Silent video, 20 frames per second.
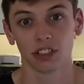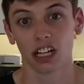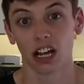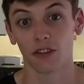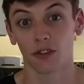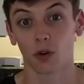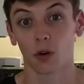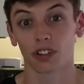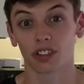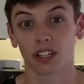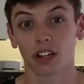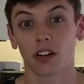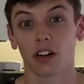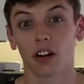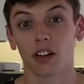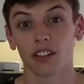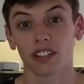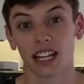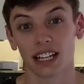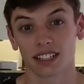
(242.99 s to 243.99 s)
Of course, there
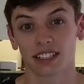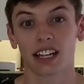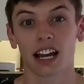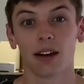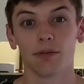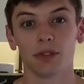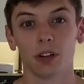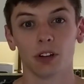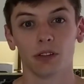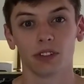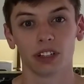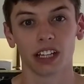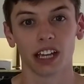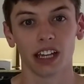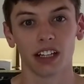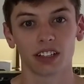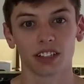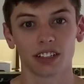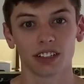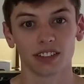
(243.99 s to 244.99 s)
are desktop
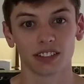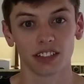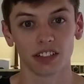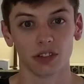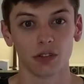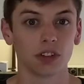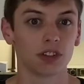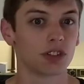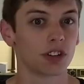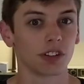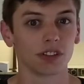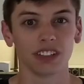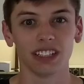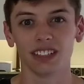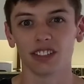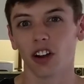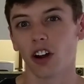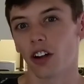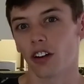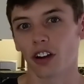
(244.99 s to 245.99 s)
notifications, and you can turn
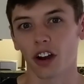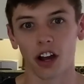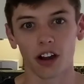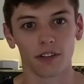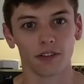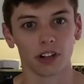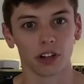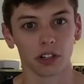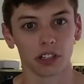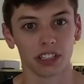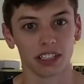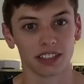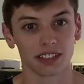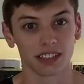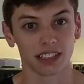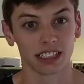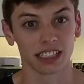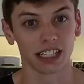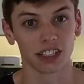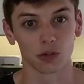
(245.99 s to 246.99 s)
these on and off very
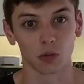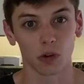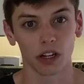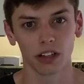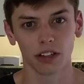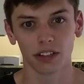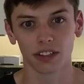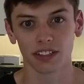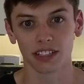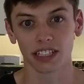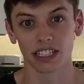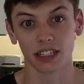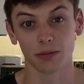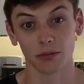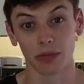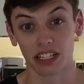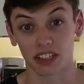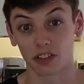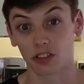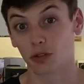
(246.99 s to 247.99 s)
easily, as well as the
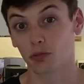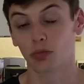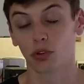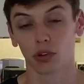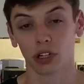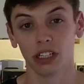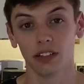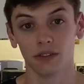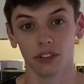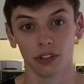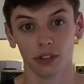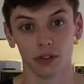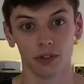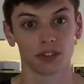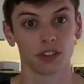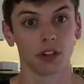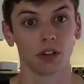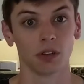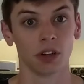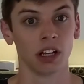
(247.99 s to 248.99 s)
message preview.
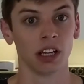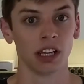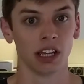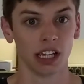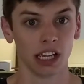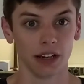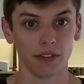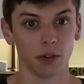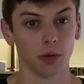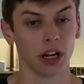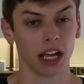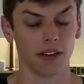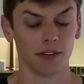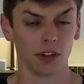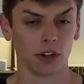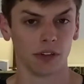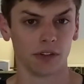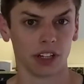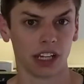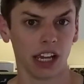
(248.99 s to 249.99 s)
So if you want to have
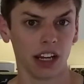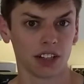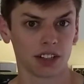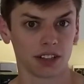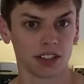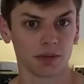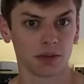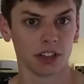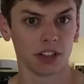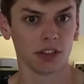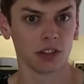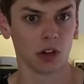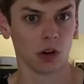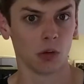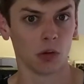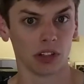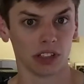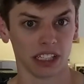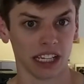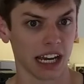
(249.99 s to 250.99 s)
notifications but you don't
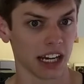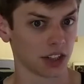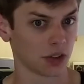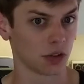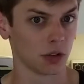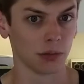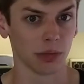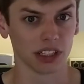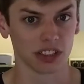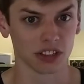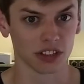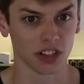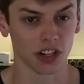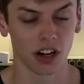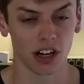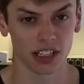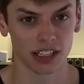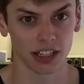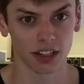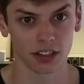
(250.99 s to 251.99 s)
want the actual message
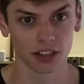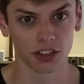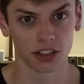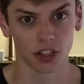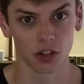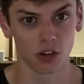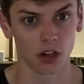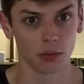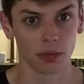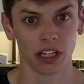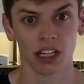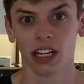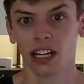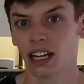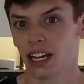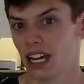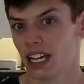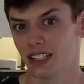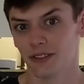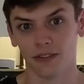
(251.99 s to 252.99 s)
content to show up,
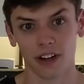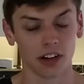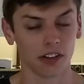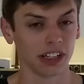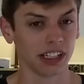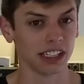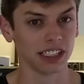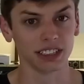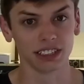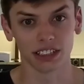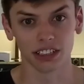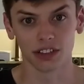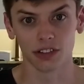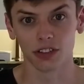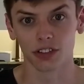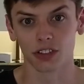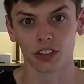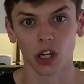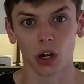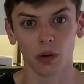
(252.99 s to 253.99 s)
it's very easy. You
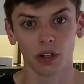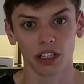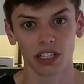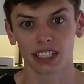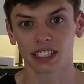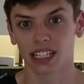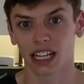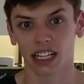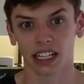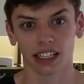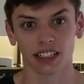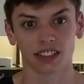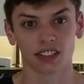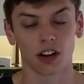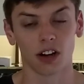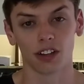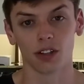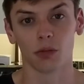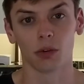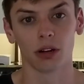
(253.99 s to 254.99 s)
just go into the settings
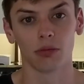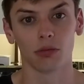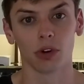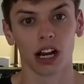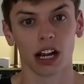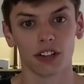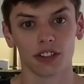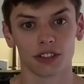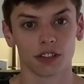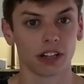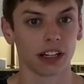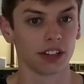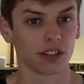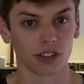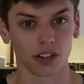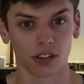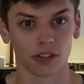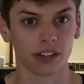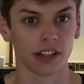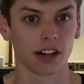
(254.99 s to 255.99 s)
on the web browser and
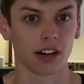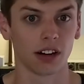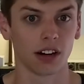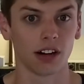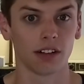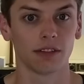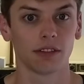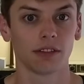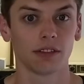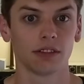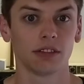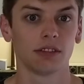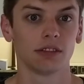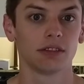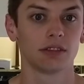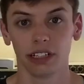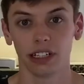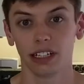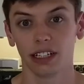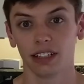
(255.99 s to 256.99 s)
turn that off.
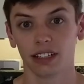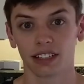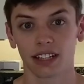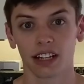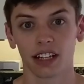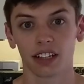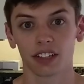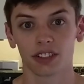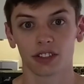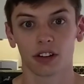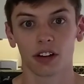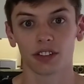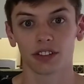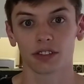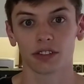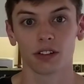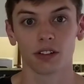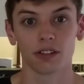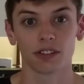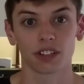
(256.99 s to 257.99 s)
In the settings, you'll
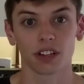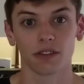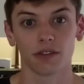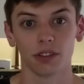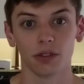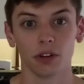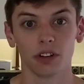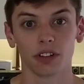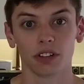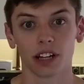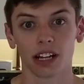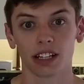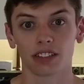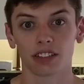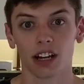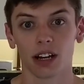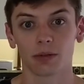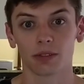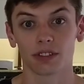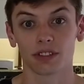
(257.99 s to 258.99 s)
also notice a few other nice
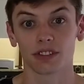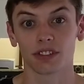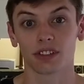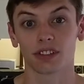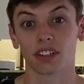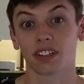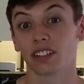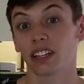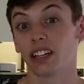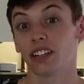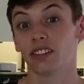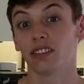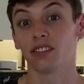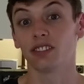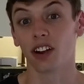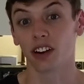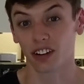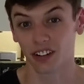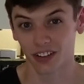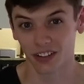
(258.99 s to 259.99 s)
options, such as a
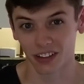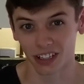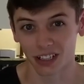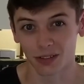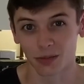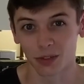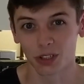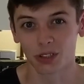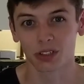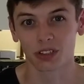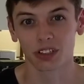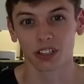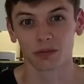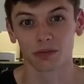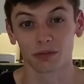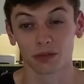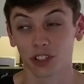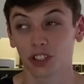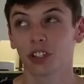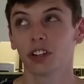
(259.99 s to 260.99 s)
dark theme, which is,
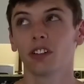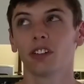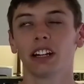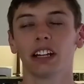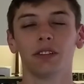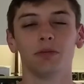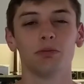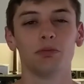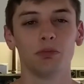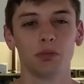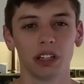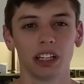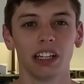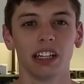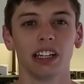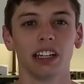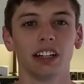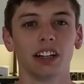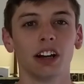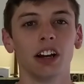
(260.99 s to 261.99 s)
I'm sure, a
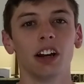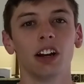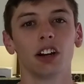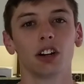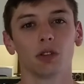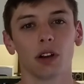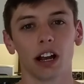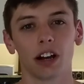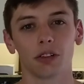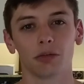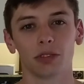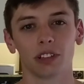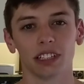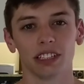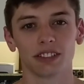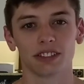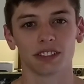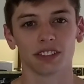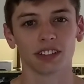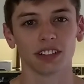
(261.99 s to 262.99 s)
big crowd
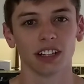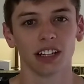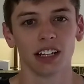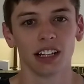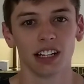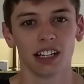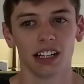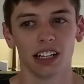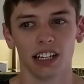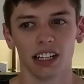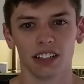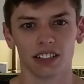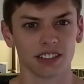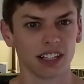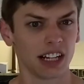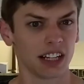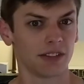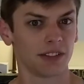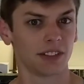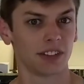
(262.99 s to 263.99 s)
pleaser. There's
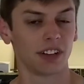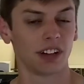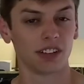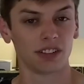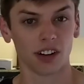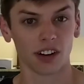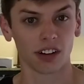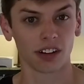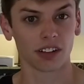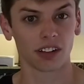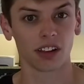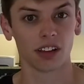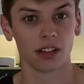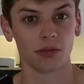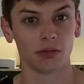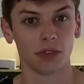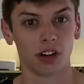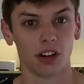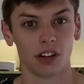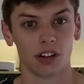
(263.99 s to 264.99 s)
not even a dark
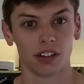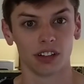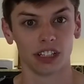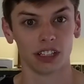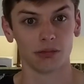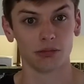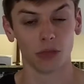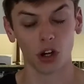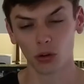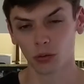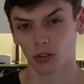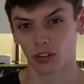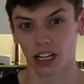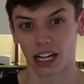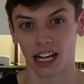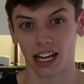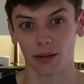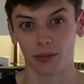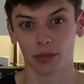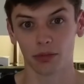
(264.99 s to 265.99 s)
theme on the mobile
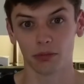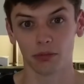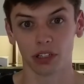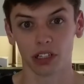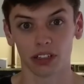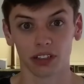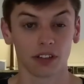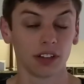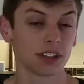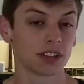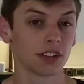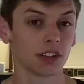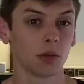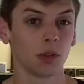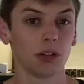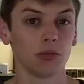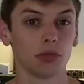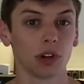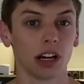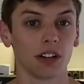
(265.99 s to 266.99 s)
app, but there is on the
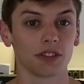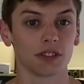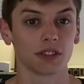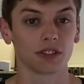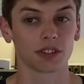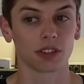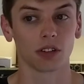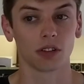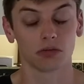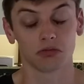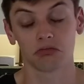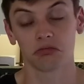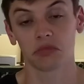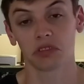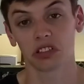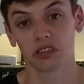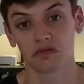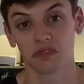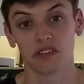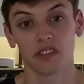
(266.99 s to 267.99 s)
web browser. So
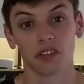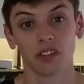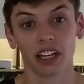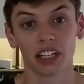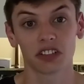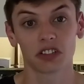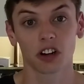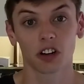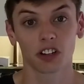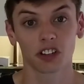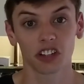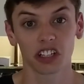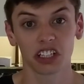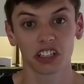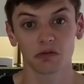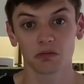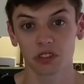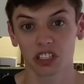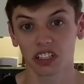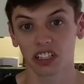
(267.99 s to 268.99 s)
if you like dark
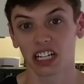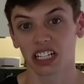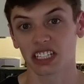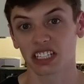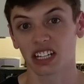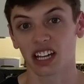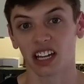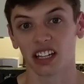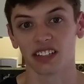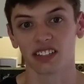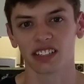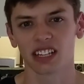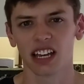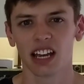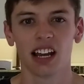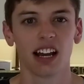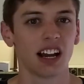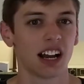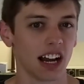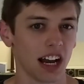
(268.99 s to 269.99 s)
themes, that's nice.
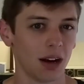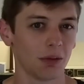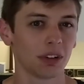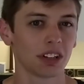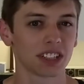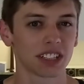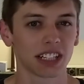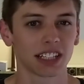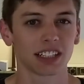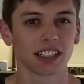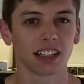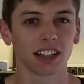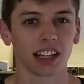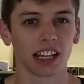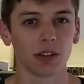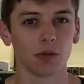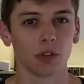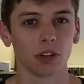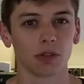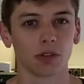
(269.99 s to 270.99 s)
I'm going to stick to the
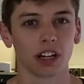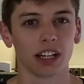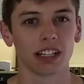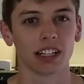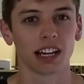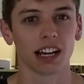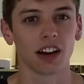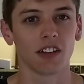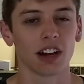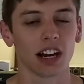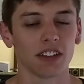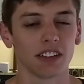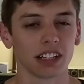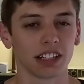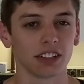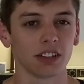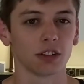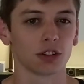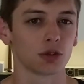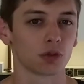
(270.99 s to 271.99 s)
light one right now. I think
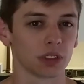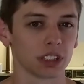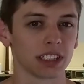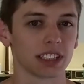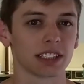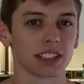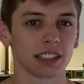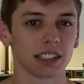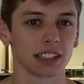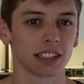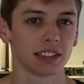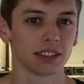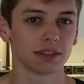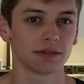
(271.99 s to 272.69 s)
it looks really slick.